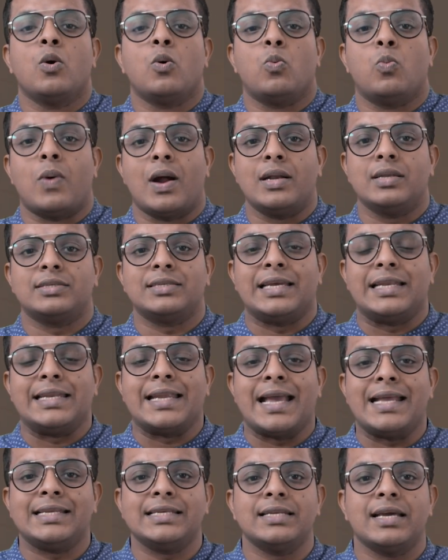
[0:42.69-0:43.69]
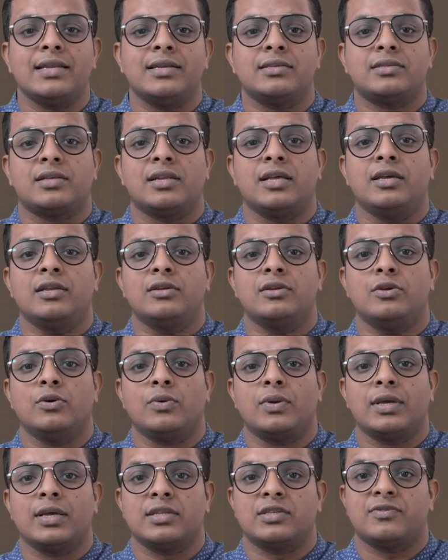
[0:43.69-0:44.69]
once in 1993
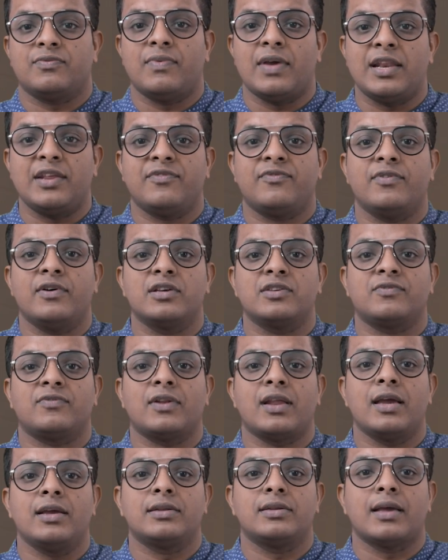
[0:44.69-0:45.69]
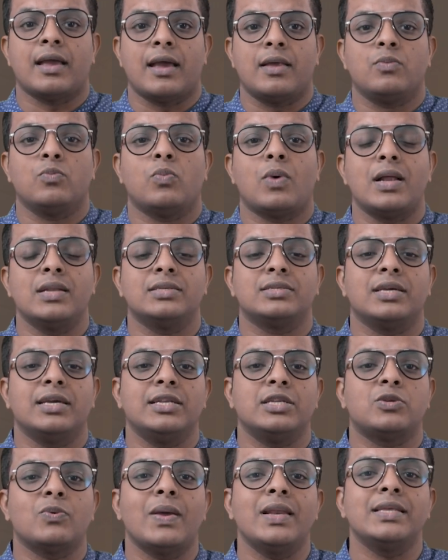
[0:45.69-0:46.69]
during its very first flight and once
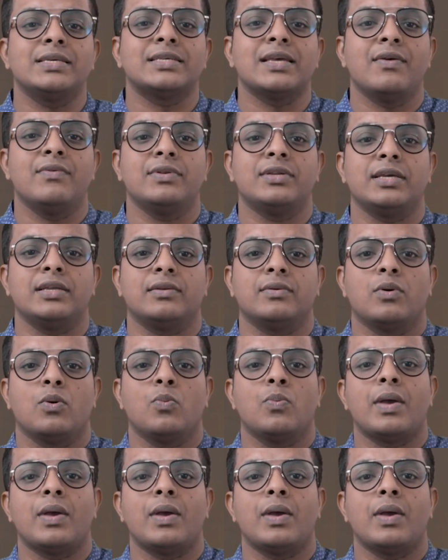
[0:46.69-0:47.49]
in 2017